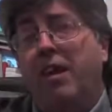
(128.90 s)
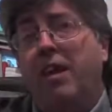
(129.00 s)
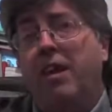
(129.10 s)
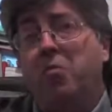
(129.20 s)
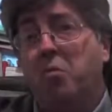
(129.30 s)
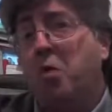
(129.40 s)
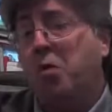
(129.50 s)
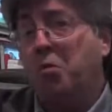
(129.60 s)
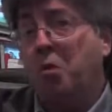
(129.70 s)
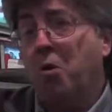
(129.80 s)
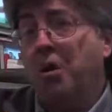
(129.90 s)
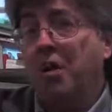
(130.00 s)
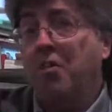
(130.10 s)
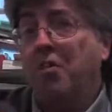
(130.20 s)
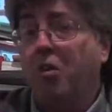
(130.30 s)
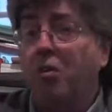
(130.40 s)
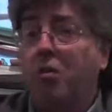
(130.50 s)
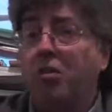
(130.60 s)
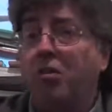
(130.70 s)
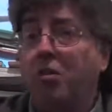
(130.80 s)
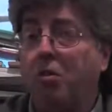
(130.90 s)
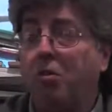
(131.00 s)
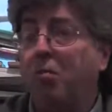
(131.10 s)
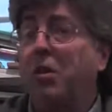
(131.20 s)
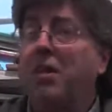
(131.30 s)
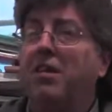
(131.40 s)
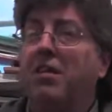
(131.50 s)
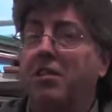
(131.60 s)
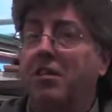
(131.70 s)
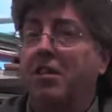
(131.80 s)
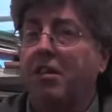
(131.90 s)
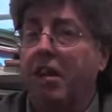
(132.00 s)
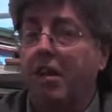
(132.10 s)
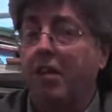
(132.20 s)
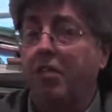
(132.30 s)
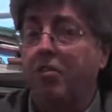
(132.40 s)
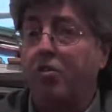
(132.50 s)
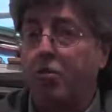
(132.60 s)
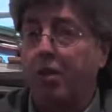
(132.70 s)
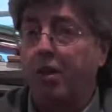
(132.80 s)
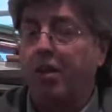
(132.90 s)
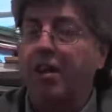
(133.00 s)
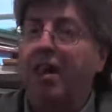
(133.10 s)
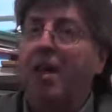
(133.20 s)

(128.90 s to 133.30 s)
can walk the walk, he can talk the talk, but he doesn't like doing it.